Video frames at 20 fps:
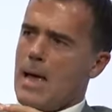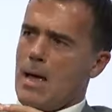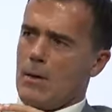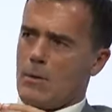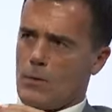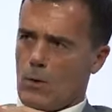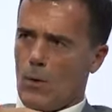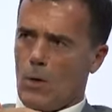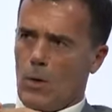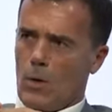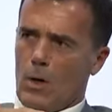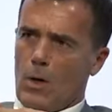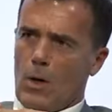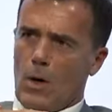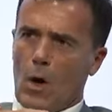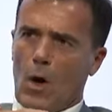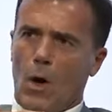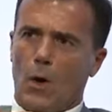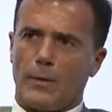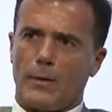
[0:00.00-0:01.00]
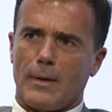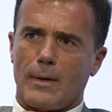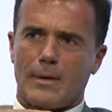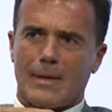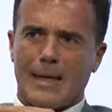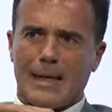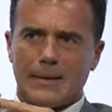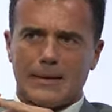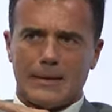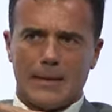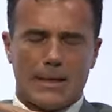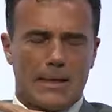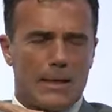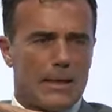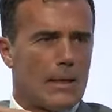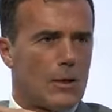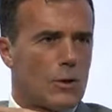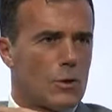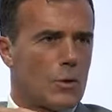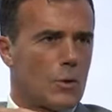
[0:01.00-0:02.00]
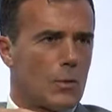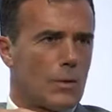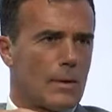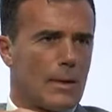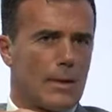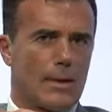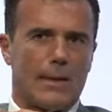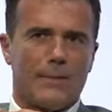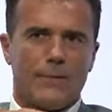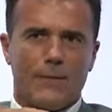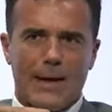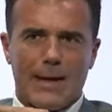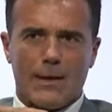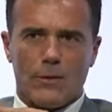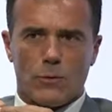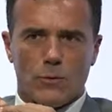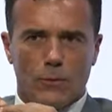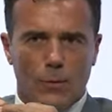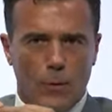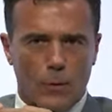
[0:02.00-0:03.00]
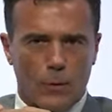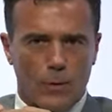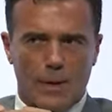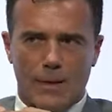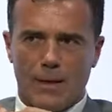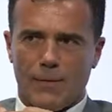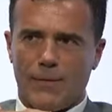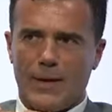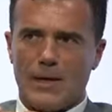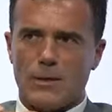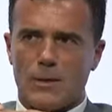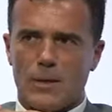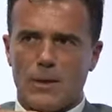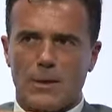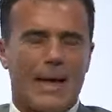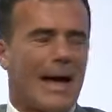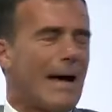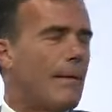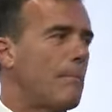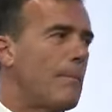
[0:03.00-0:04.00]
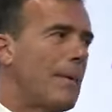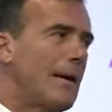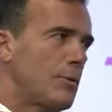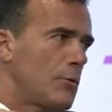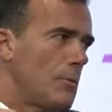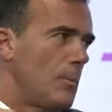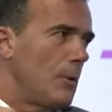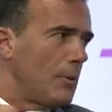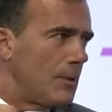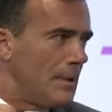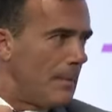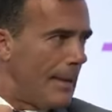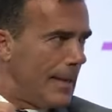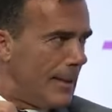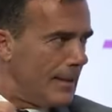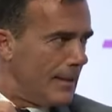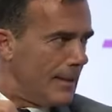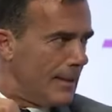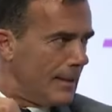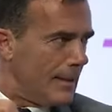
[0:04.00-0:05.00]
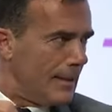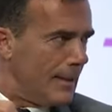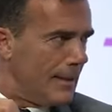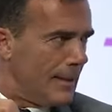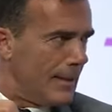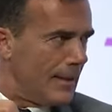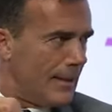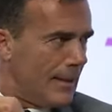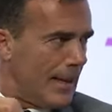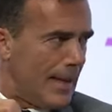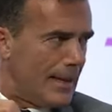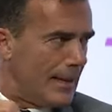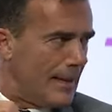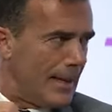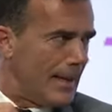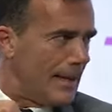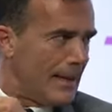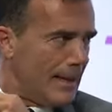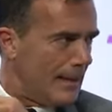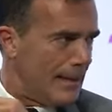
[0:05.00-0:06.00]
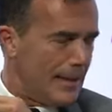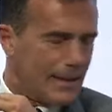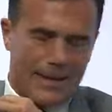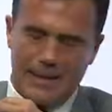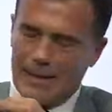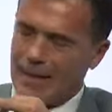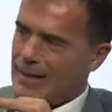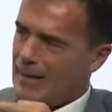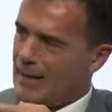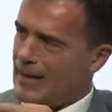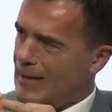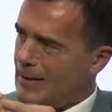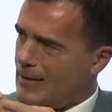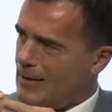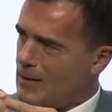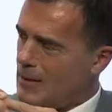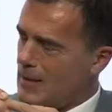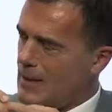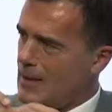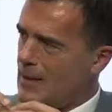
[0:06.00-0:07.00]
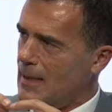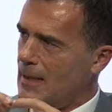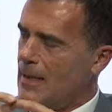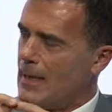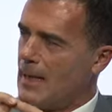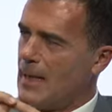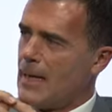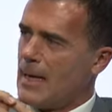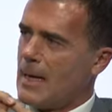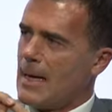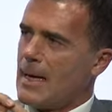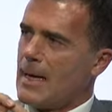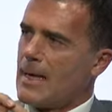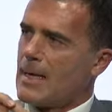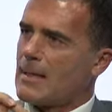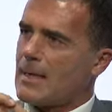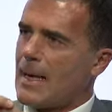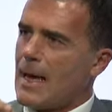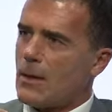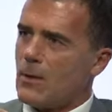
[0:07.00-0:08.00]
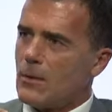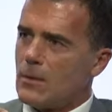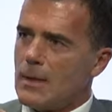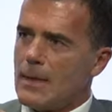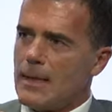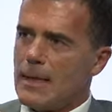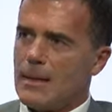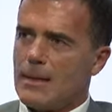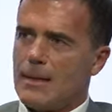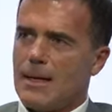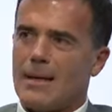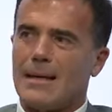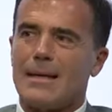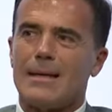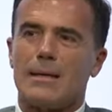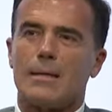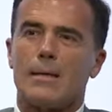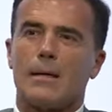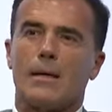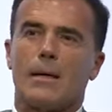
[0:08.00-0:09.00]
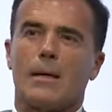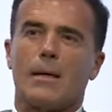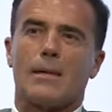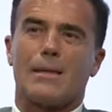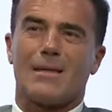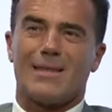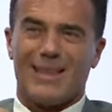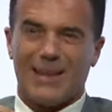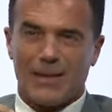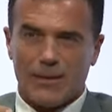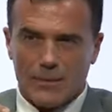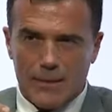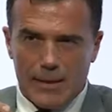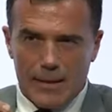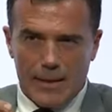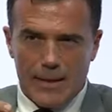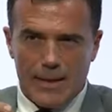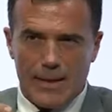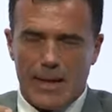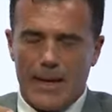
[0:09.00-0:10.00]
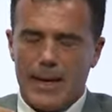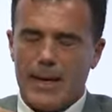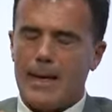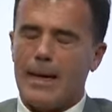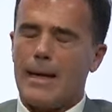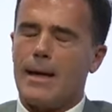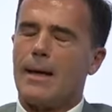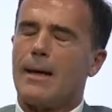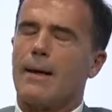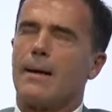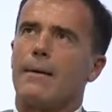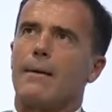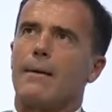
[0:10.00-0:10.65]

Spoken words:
So on certain key issues, the French voter, the French citizens are much more demanding than in other countries. Secondly, there is certainly a